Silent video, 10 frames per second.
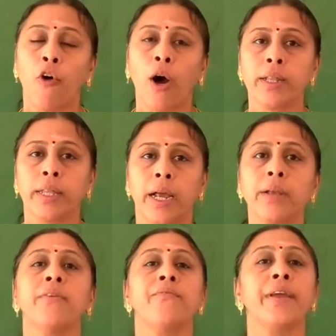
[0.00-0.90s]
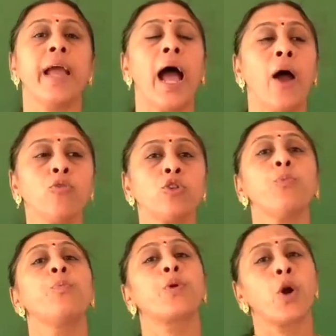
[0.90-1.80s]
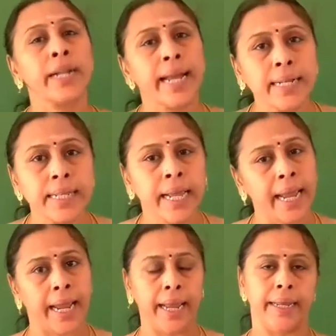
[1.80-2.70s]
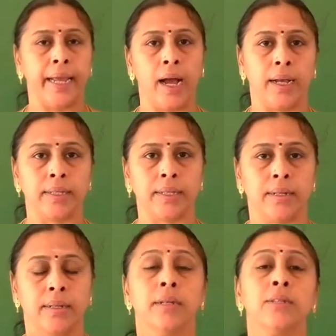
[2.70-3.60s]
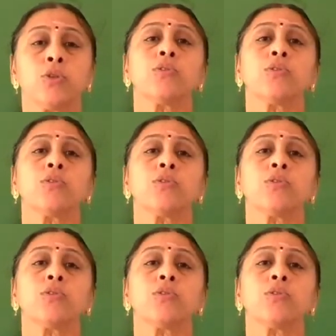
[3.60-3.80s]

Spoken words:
For that, we have to protect the areas.